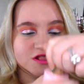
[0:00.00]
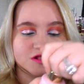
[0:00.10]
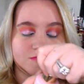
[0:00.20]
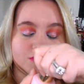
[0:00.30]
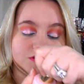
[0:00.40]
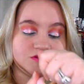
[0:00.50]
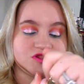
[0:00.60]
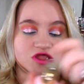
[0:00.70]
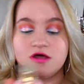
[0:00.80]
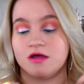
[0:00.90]
is I'm going to
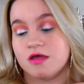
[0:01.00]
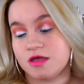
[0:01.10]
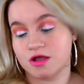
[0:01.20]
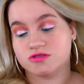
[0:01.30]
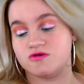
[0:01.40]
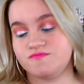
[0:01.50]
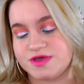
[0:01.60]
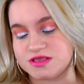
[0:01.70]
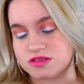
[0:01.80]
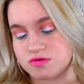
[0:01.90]
use the Too
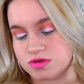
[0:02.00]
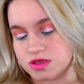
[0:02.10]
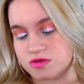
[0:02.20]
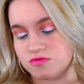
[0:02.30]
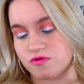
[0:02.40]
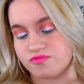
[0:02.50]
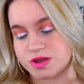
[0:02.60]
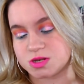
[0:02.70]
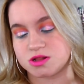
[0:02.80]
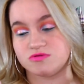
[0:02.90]
Faced Do You
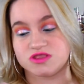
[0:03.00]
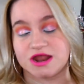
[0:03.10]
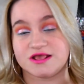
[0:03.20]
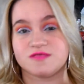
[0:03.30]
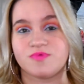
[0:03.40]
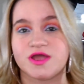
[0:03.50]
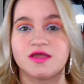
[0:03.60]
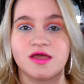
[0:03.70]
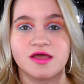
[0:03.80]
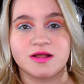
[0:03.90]
Fresh Glow Setting
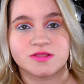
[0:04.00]
Spray.